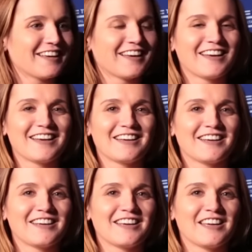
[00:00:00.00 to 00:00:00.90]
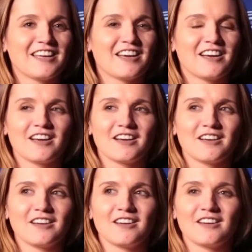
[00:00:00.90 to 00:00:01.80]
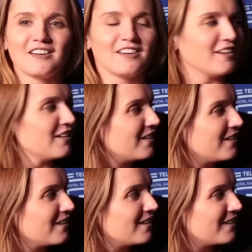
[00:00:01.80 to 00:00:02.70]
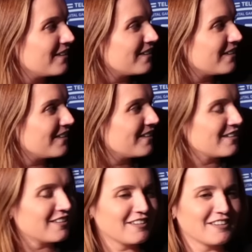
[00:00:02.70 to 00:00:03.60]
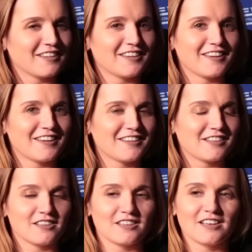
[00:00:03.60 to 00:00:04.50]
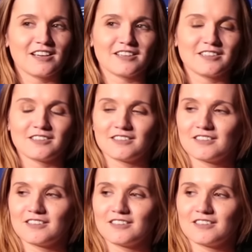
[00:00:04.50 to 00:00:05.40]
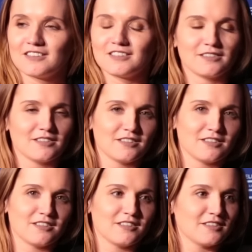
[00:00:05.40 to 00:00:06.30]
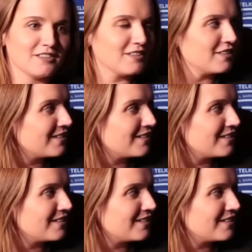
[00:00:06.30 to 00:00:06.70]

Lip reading: (not speaking)